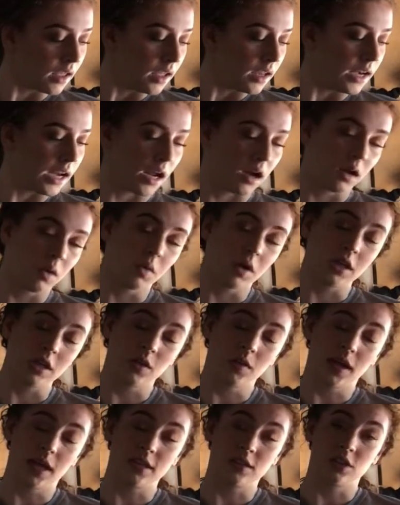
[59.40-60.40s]
Now I want you
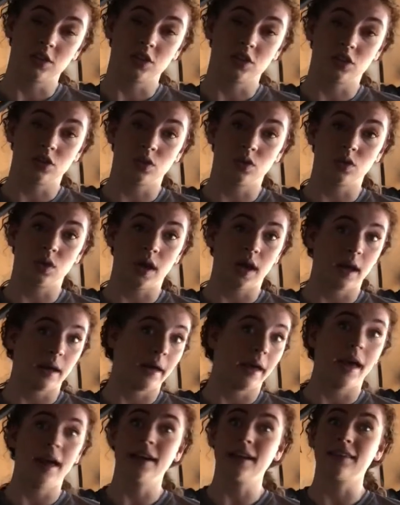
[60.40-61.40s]
guys to do
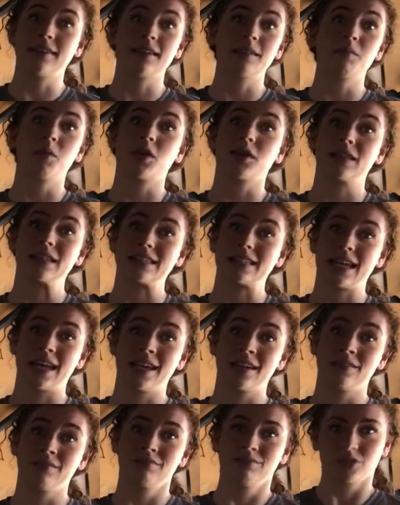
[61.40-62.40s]
anything more than
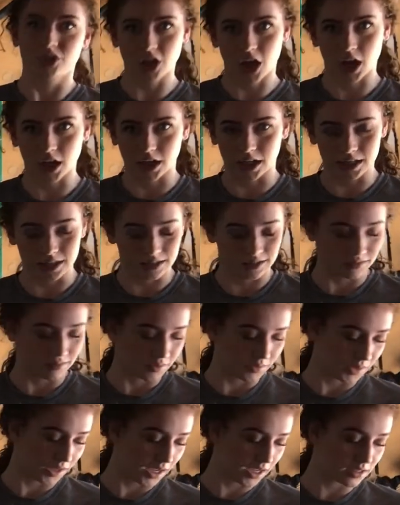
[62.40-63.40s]
10 shotguns,
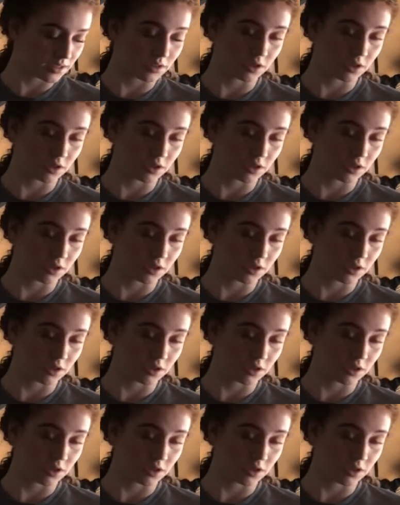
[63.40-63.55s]
okay?